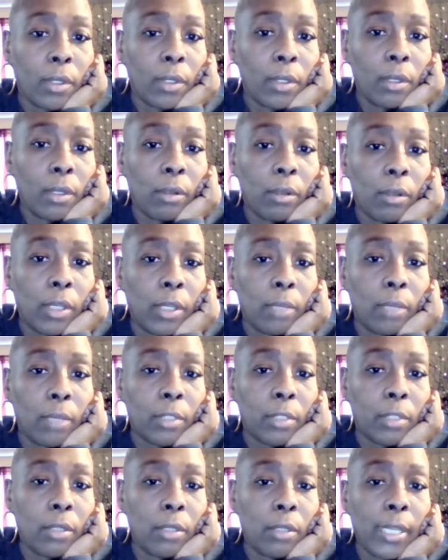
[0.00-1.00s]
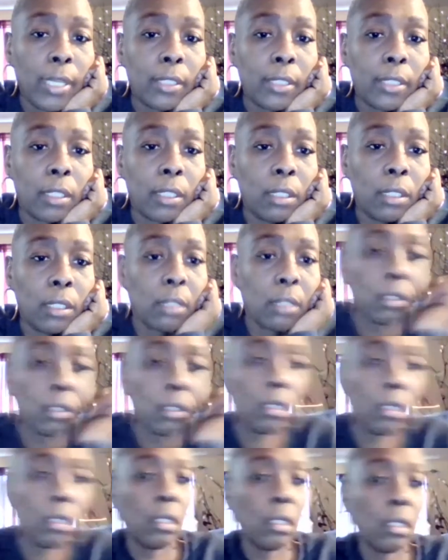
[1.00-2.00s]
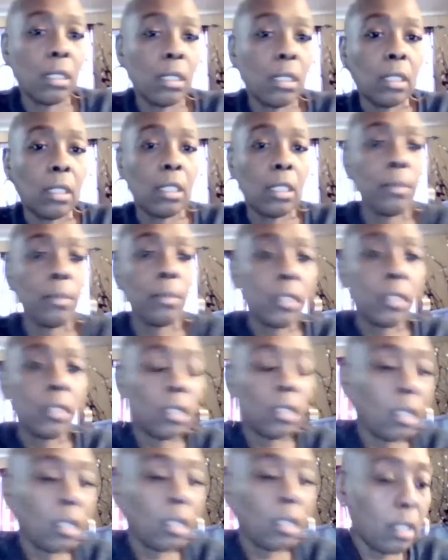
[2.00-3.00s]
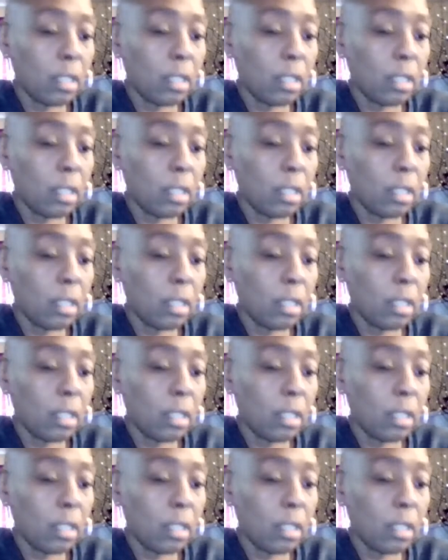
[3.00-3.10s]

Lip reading: Okay, I'm still asking. Let me see.